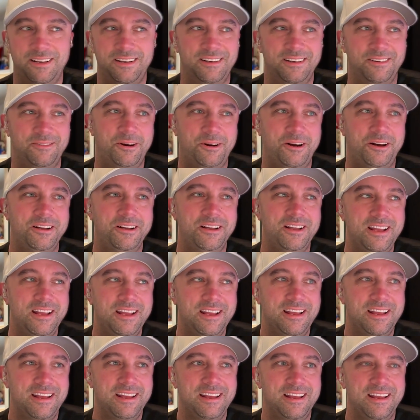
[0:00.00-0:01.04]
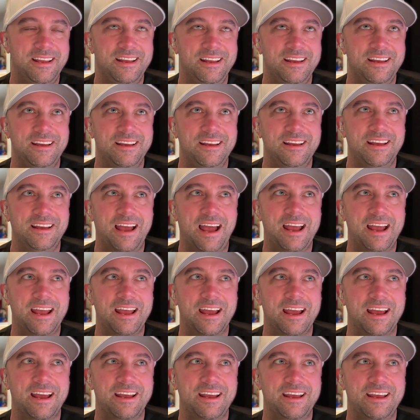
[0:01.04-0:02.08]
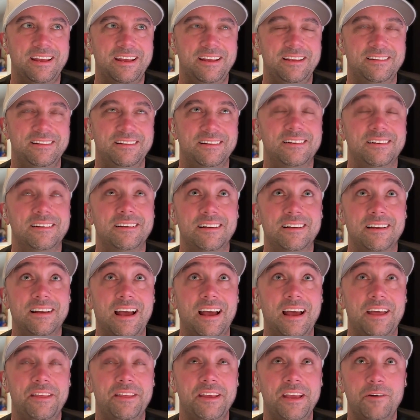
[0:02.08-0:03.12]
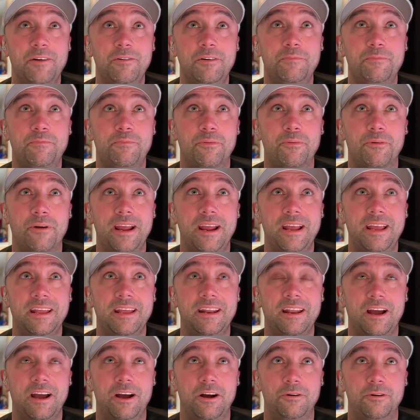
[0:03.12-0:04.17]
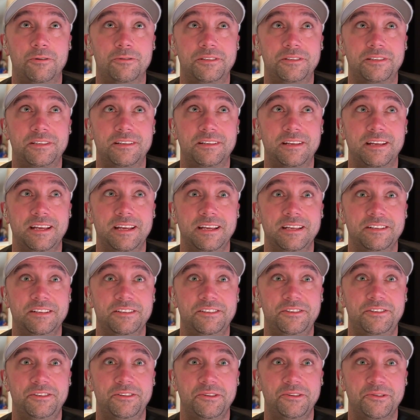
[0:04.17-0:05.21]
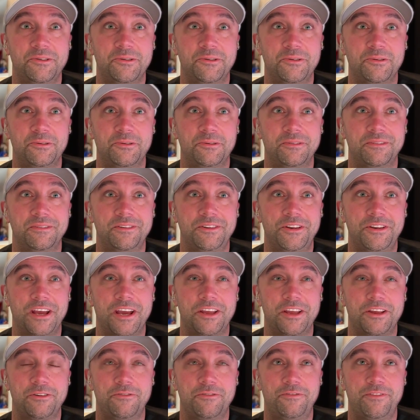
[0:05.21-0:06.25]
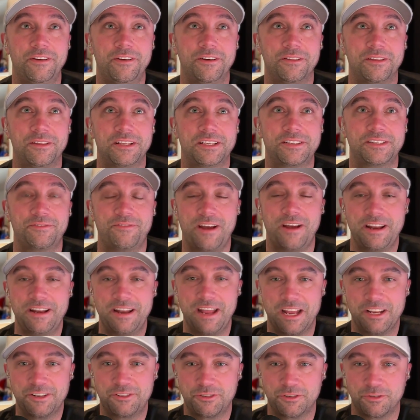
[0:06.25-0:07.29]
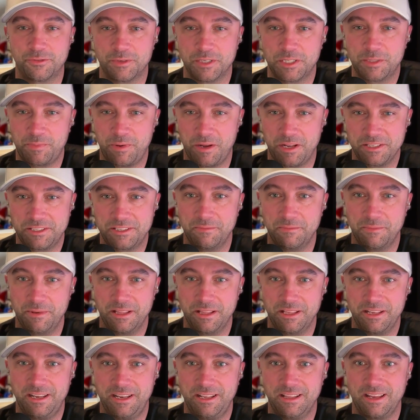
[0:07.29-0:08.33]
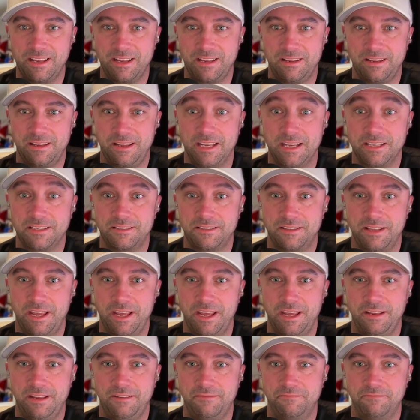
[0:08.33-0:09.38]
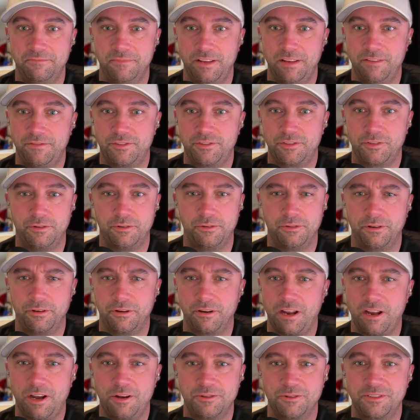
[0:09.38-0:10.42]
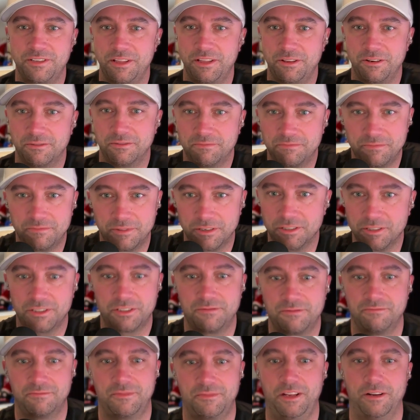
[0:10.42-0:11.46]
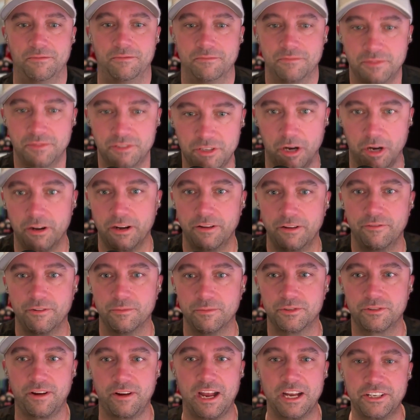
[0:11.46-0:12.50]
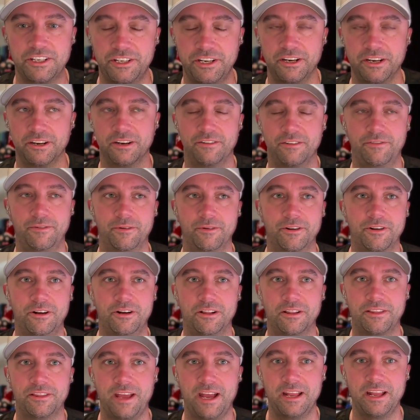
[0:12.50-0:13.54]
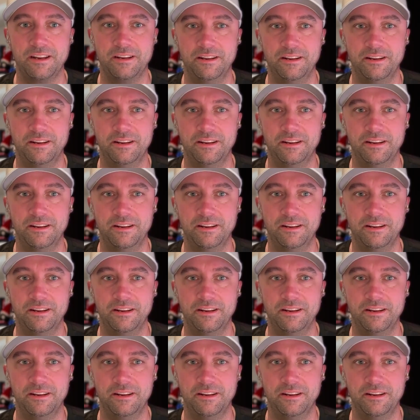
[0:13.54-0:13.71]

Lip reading: Well, I think I would break it out into, you feel this financial responsibility. Yes, they've sold their house and they're starting from scratch here, if you want to call it that.